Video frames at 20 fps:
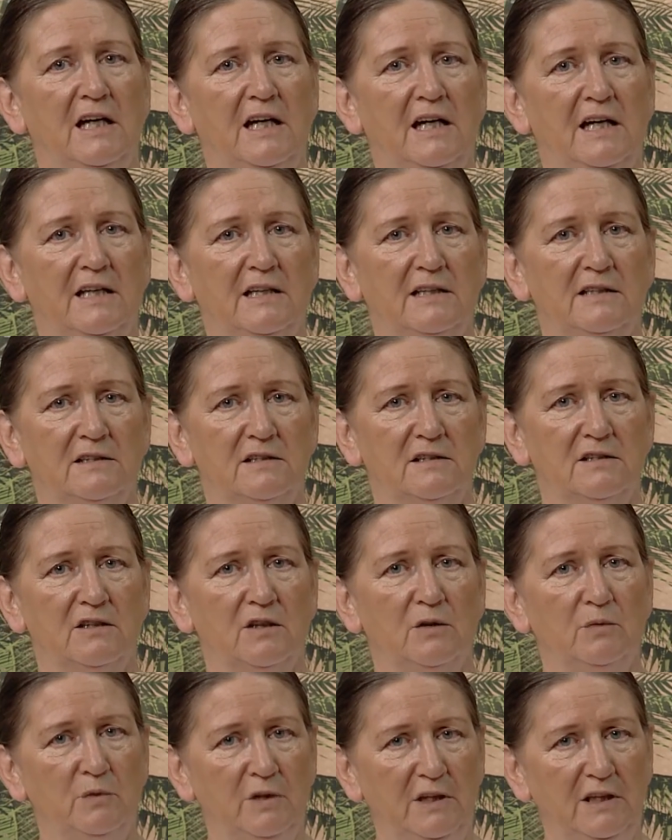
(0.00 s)
And
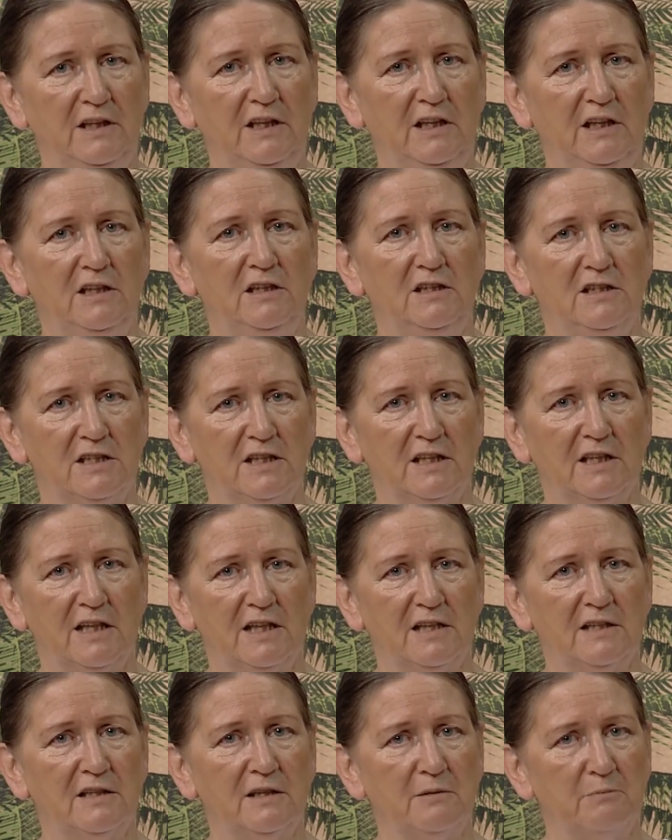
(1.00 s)
so we need to
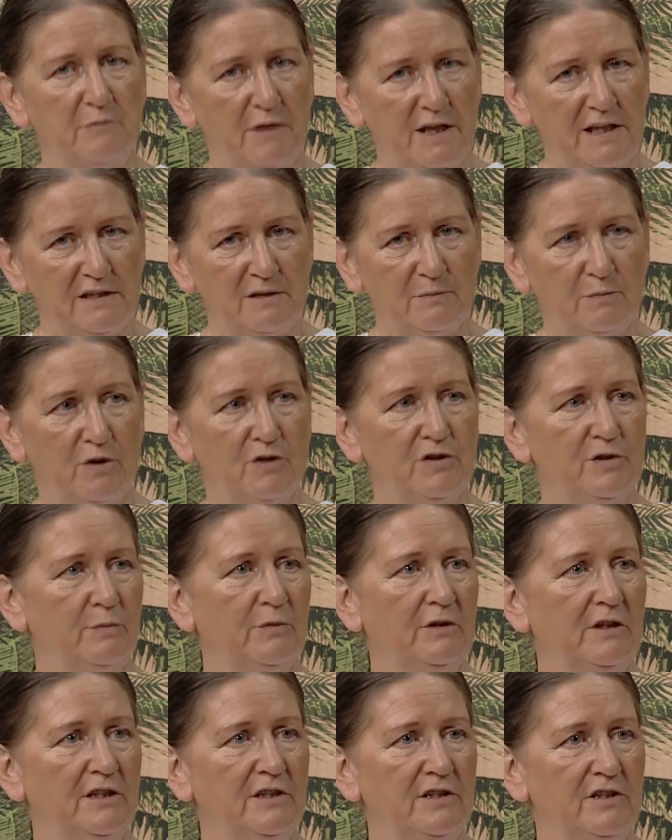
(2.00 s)
get the best
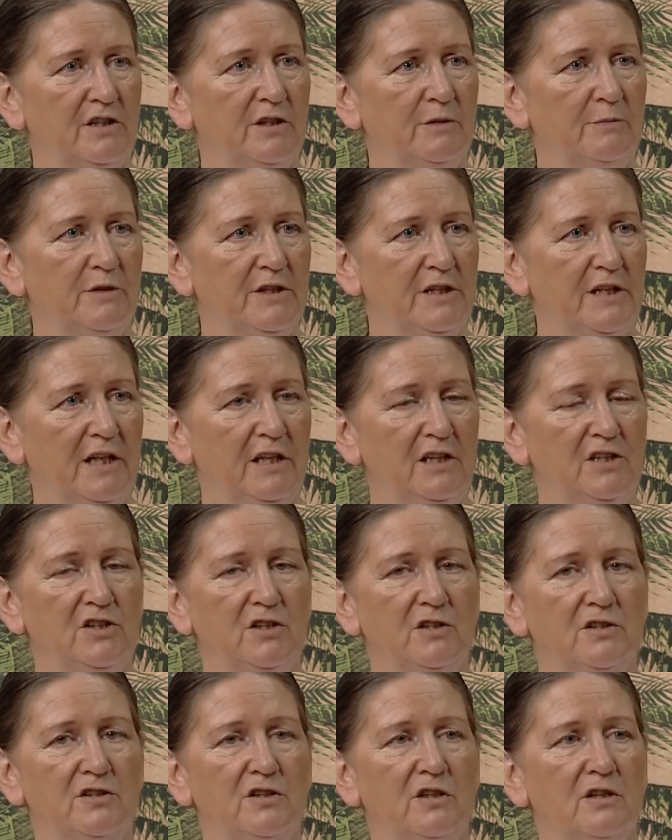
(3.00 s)
possible
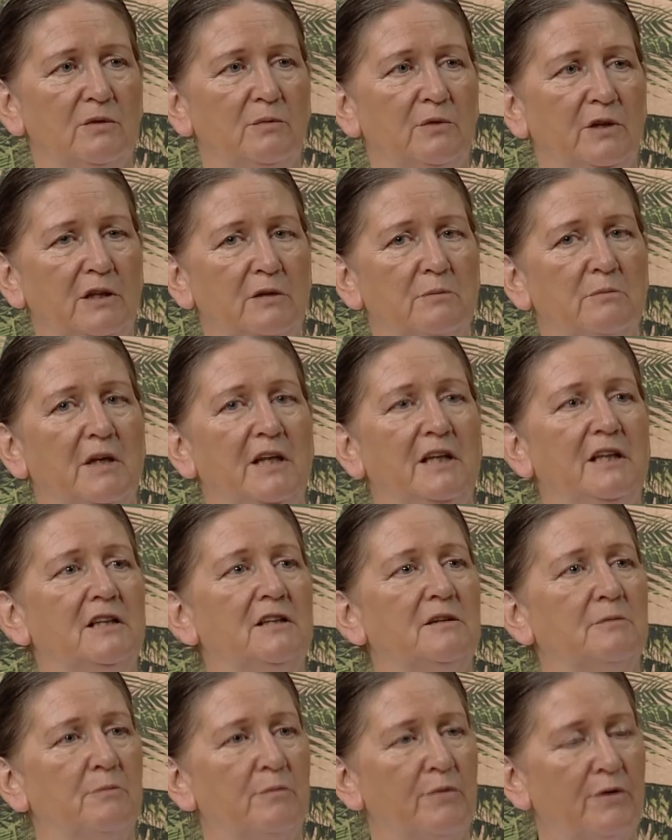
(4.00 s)
interpretation so that we can make
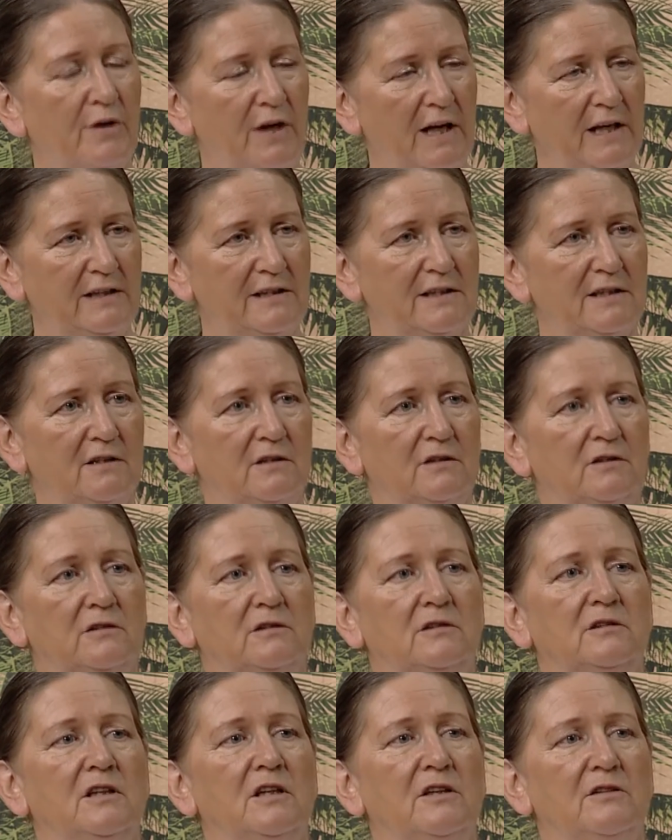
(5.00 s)
it a
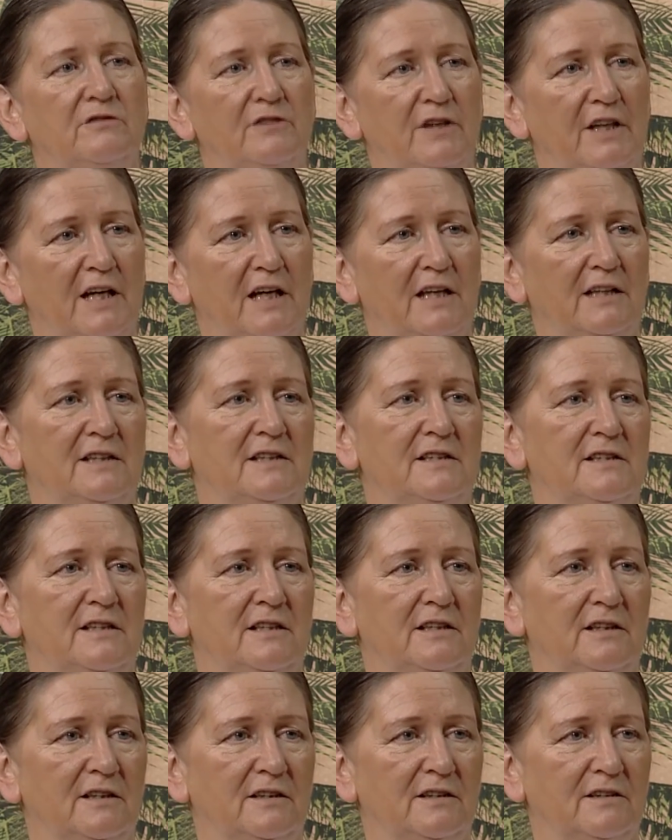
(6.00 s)
practical
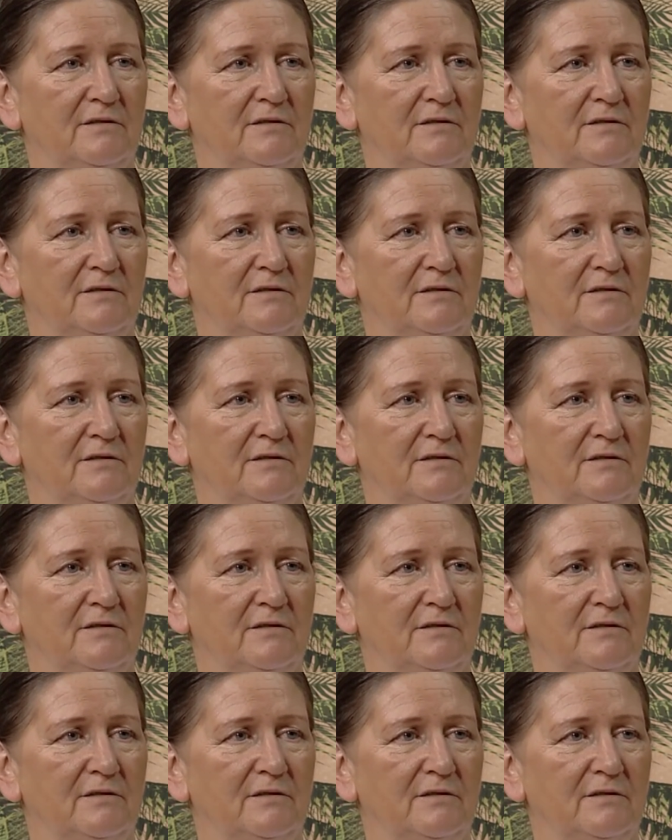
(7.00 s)
reality.